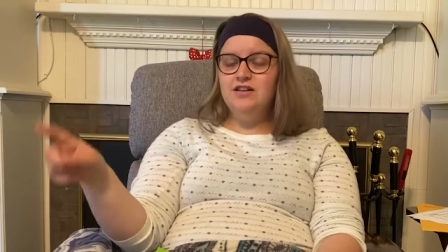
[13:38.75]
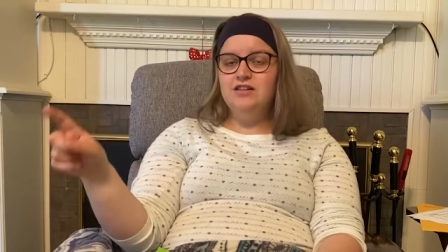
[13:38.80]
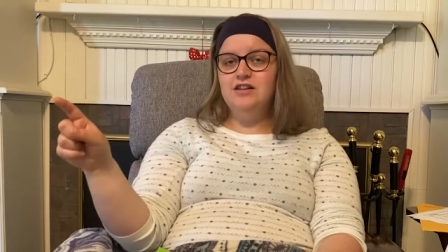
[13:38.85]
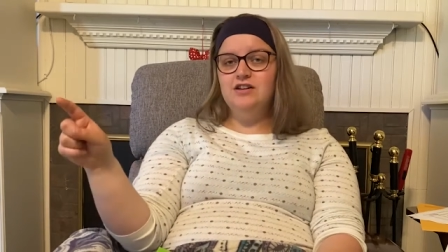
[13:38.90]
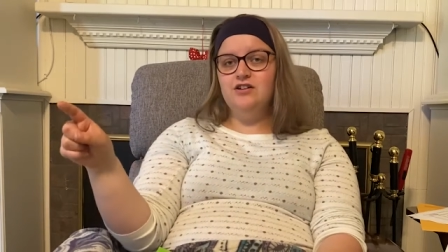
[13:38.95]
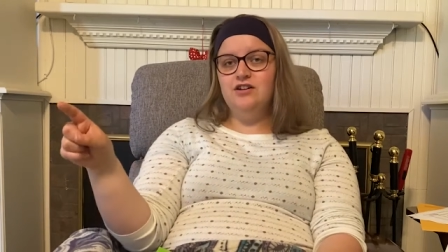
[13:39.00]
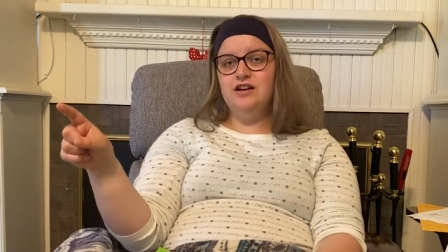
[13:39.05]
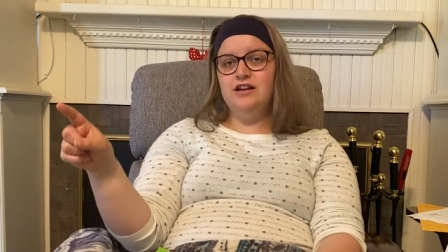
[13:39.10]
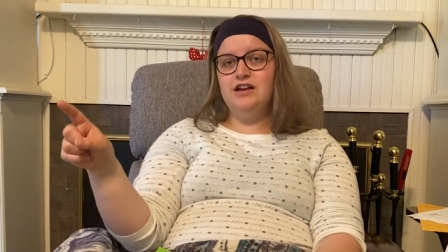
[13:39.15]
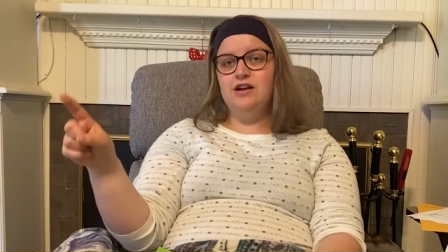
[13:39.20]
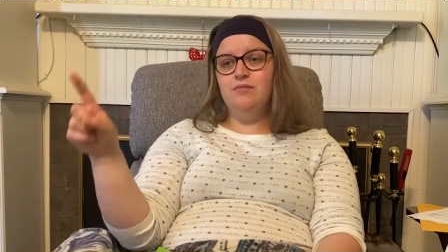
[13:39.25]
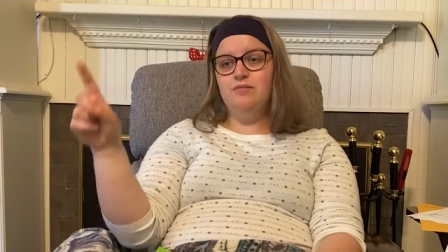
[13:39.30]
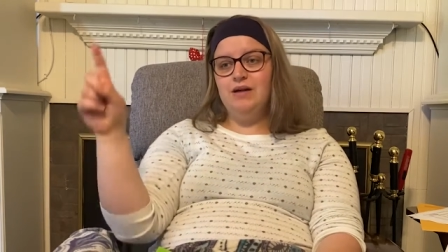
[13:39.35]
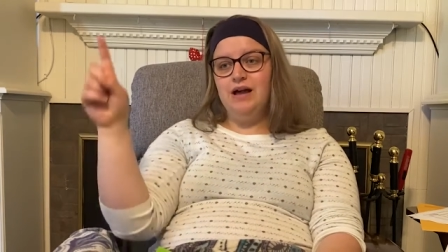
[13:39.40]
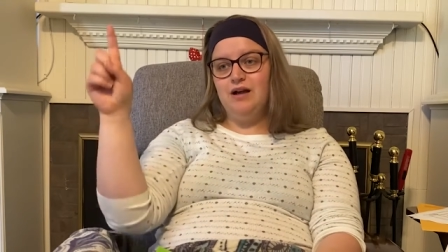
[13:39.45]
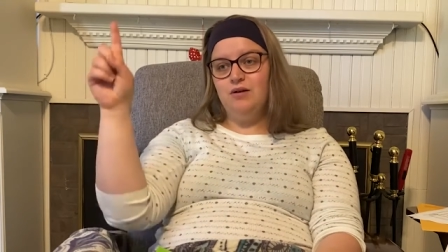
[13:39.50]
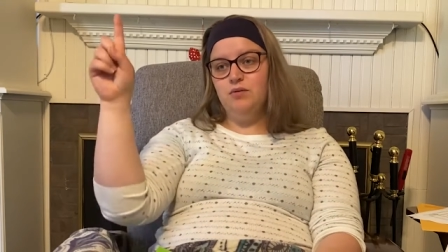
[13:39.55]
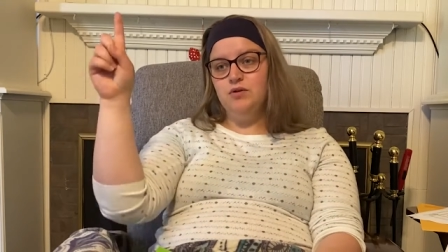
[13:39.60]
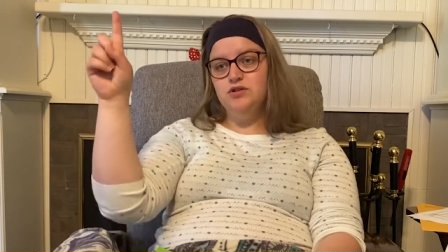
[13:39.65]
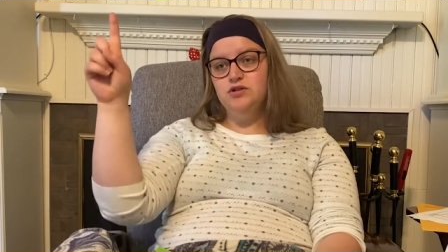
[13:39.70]
And then you're going to count
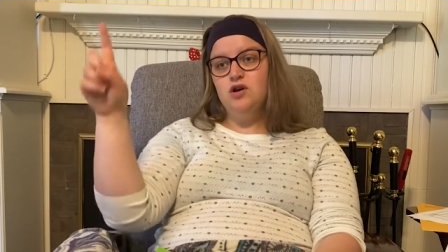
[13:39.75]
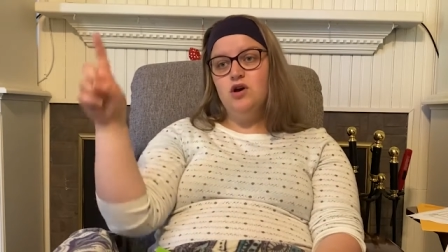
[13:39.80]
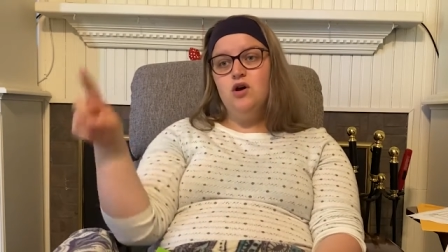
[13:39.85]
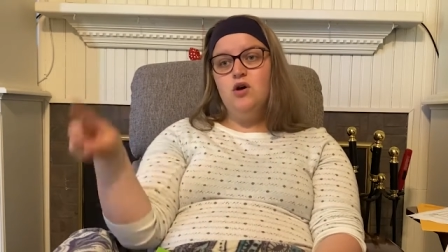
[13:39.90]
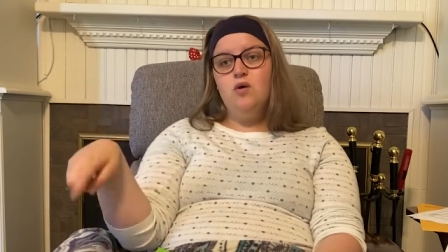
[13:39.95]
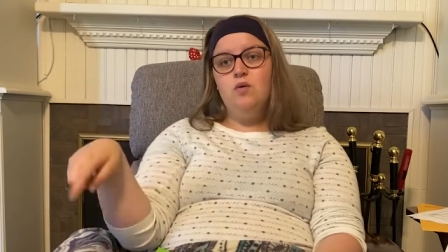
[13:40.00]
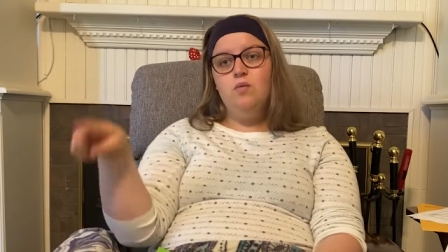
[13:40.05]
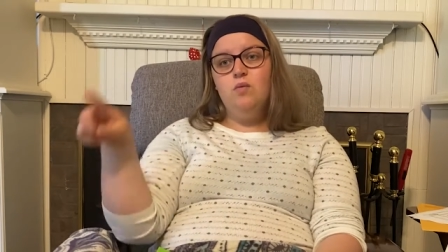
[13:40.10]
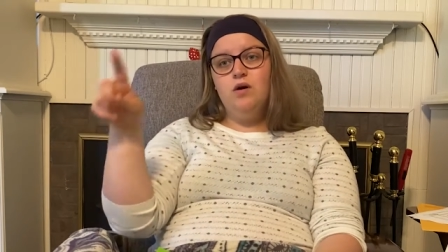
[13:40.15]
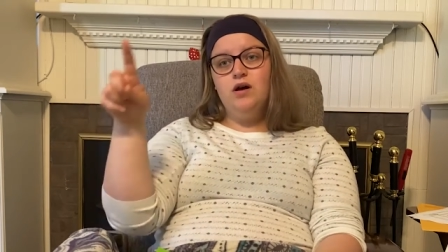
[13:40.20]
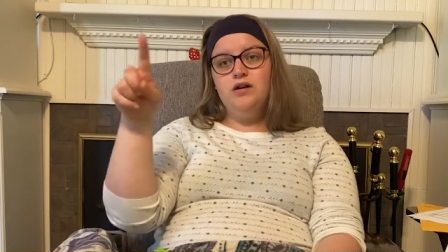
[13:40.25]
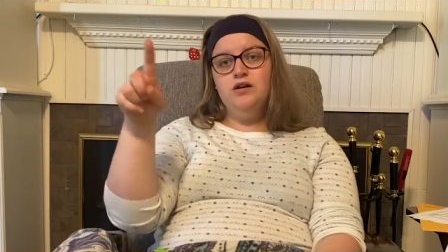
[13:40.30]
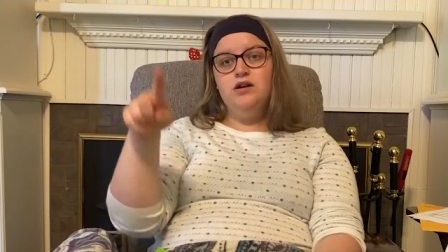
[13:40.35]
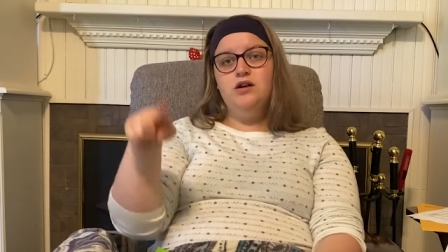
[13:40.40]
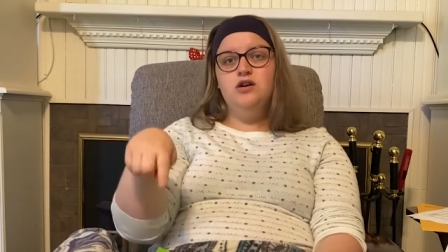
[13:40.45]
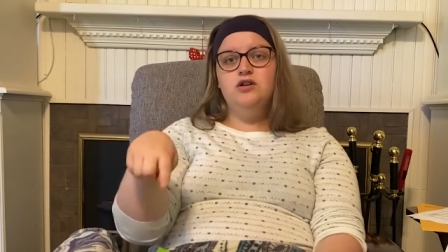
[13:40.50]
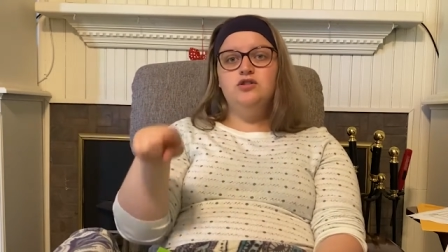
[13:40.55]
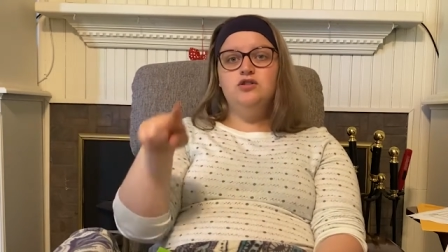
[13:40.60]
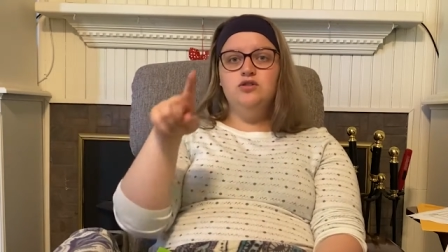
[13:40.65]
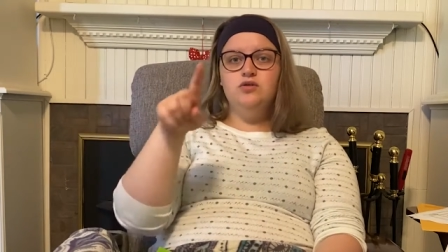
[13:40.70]
backwards one,
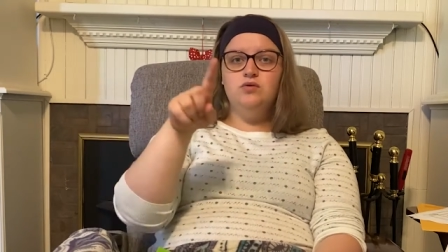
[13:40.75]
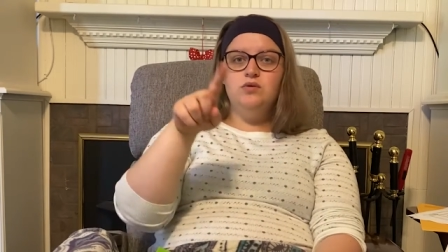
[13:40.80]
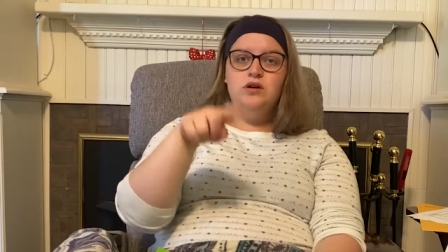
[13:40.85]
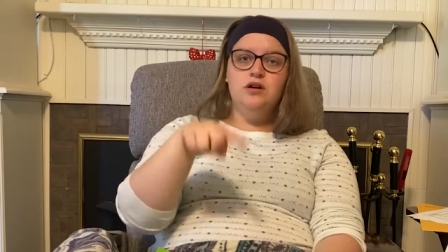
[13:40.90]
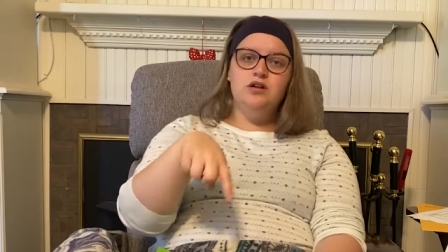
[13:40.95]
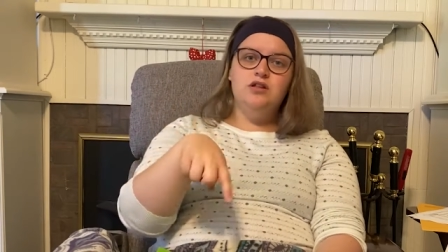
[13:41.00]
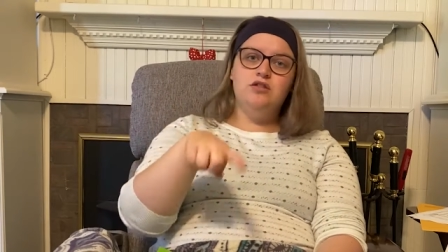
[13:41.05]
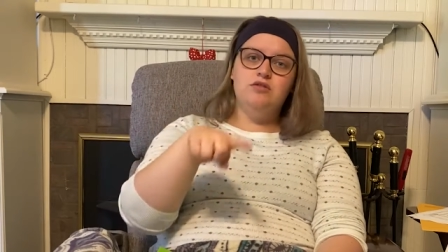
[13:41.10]
two,